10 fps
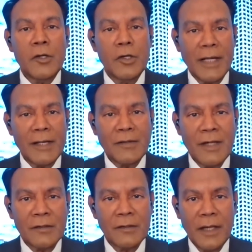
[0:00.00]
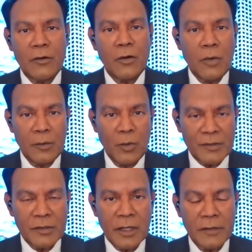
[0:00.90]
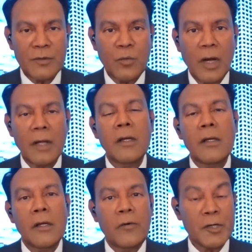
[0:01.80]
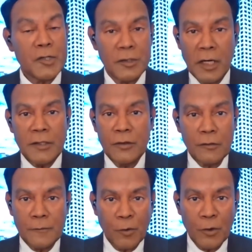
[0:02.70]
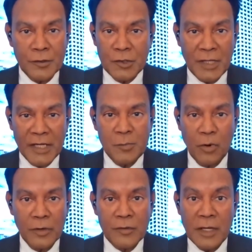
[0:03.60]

The United States and NATO and Western countries want Russia not to use force to change borders,